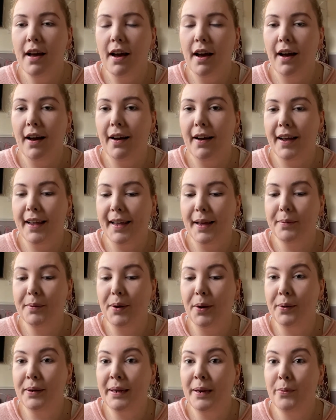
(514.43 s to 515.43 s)
I am
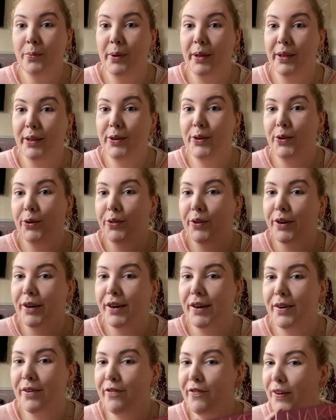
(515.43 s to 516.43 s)
going in with
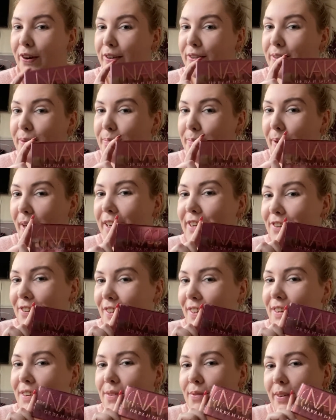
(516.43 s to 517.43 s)
another first
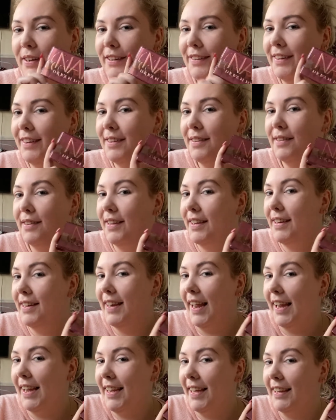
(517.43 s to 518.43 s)
impression, which is the
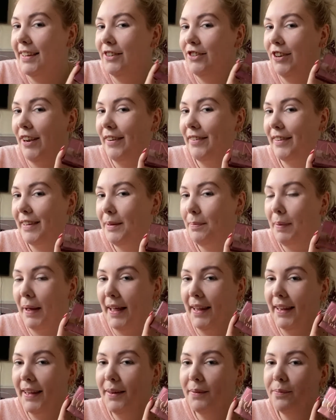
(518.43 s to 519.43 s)
Naked Cherry
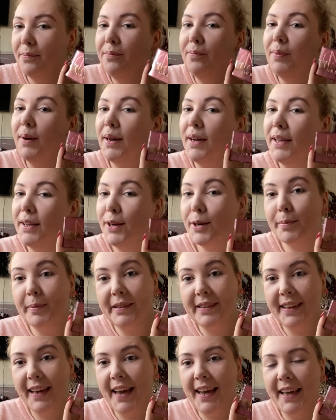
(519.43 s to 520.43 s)
palette by Urban
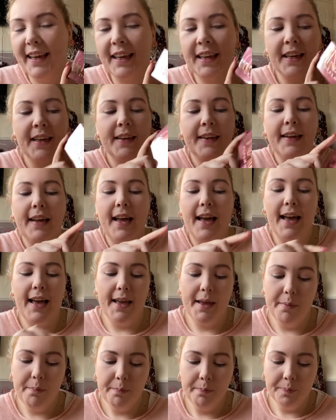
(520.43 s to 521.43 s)
Decay.
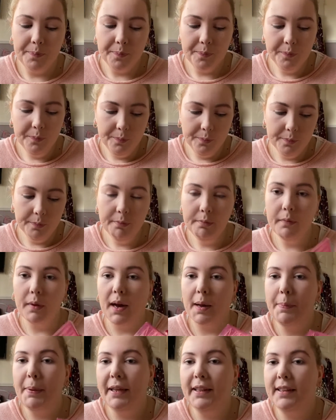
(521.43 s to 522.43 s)

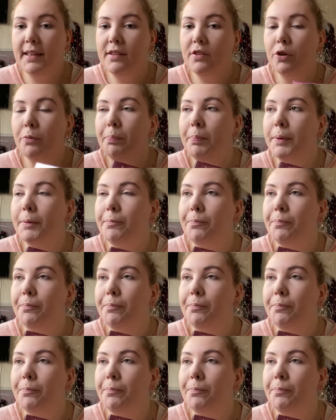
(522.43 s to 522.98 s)
I picked this up